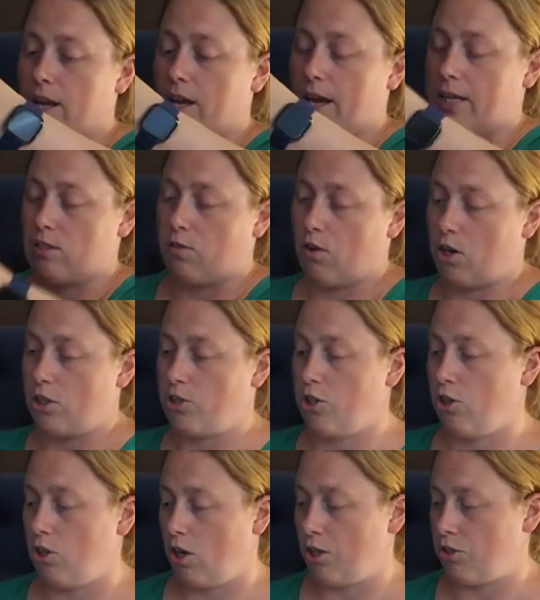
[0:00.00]
as far as
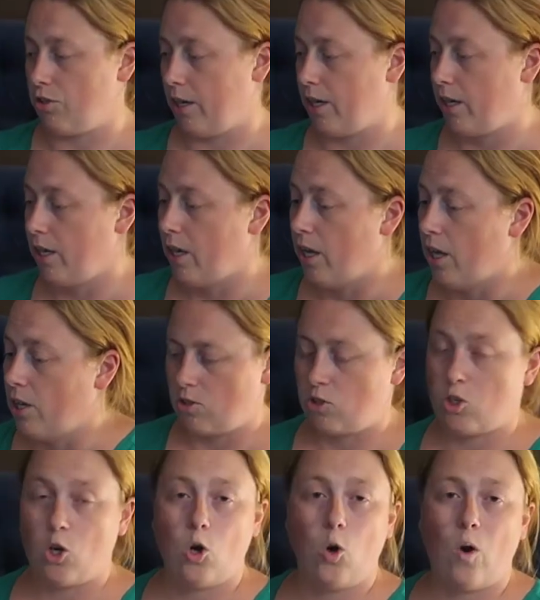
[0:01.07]
your laundry.
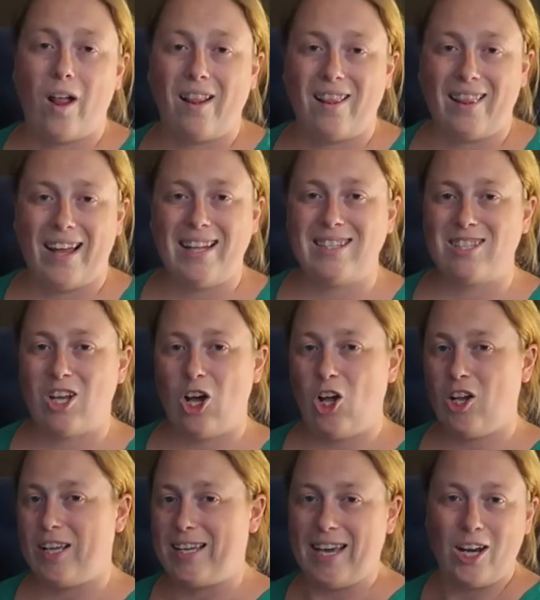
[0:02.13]
So let's
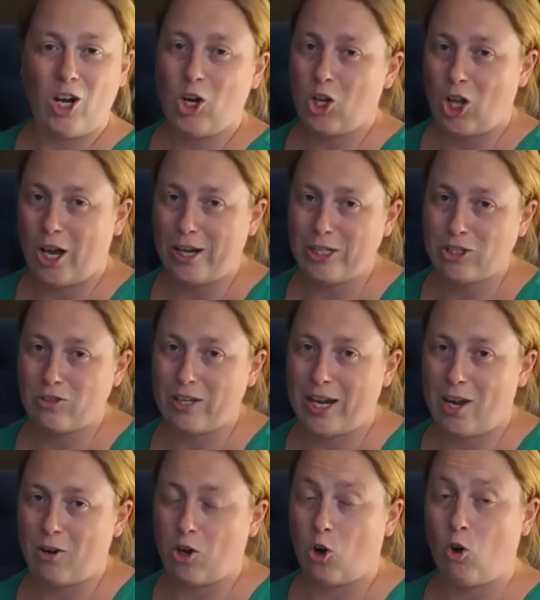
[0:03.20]
all get our laundry
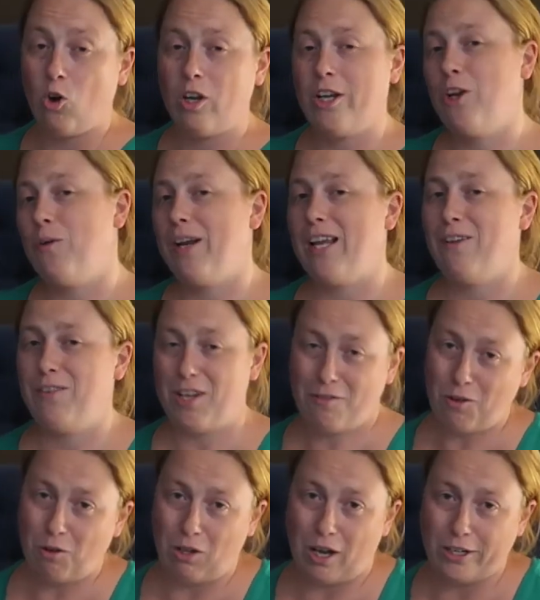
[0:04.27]
out. Or you know what? If you have
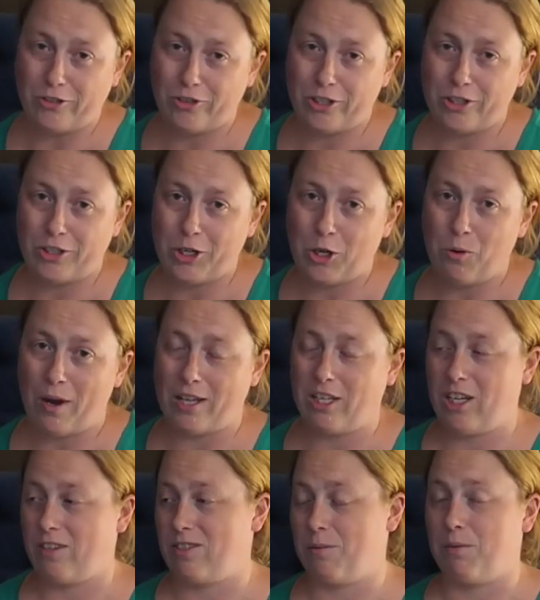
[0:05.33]
no laundry to do and you
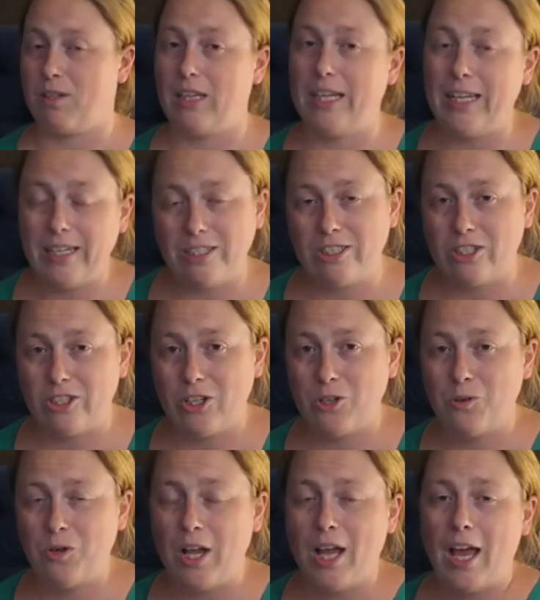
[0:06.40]
have some cleaning to
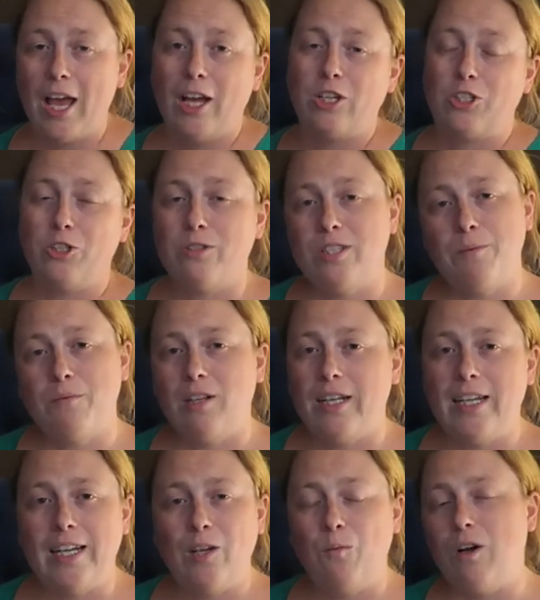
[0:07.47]
do some
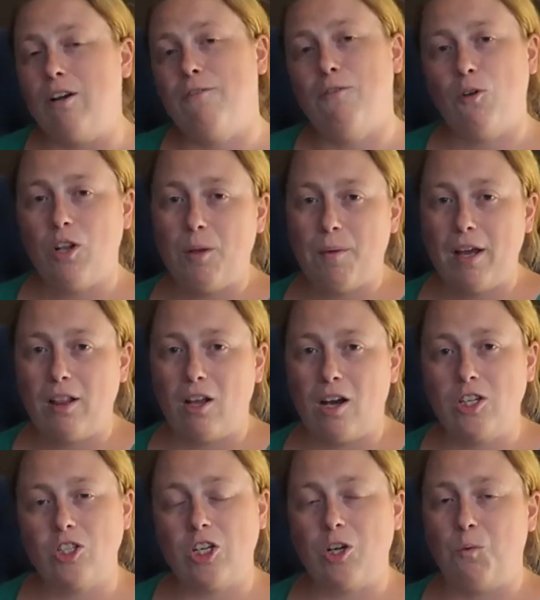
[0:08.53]
cleaning while I'm folding my
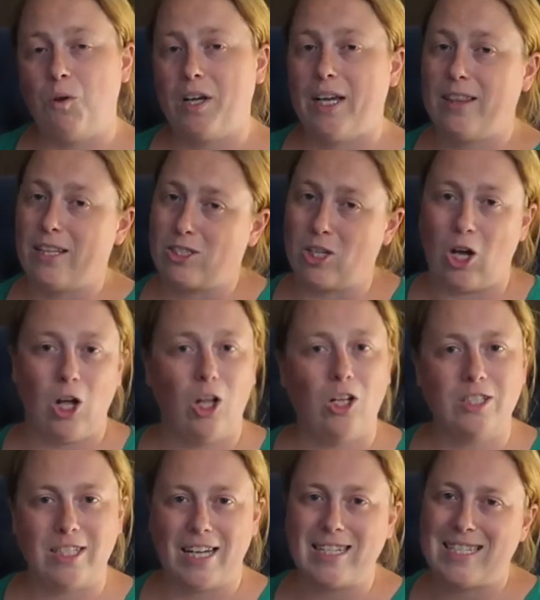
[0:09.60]
laundry, and we'll get this
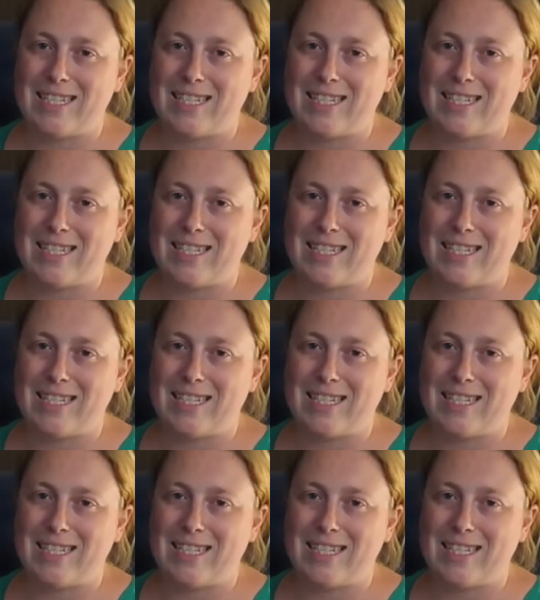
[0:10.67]
all done